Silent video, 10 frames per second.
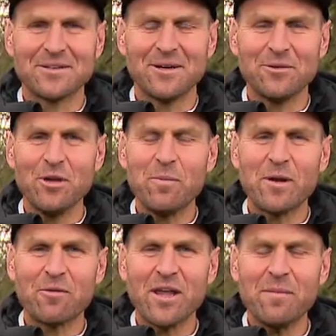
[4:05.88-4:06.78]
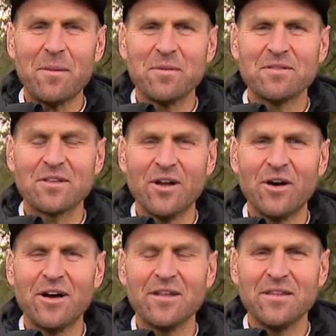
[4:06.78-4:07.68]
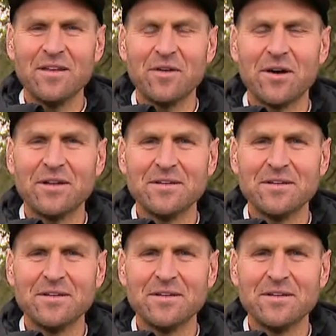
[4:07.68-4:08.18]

Yeah. Well, you better ring him up and deny the invite.